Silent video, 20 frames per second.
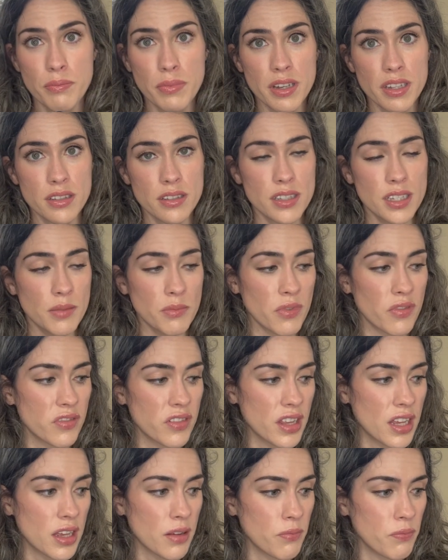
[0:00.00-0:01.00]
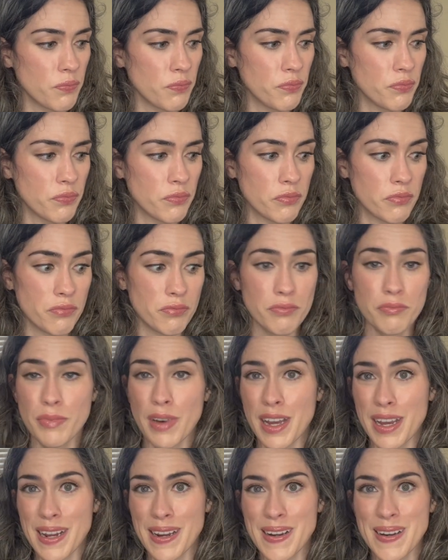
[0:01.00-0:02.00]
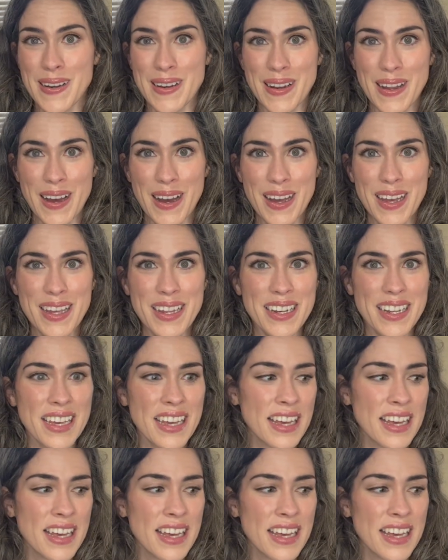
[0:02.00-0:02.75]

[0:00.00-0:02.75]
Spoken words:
but some of them might not.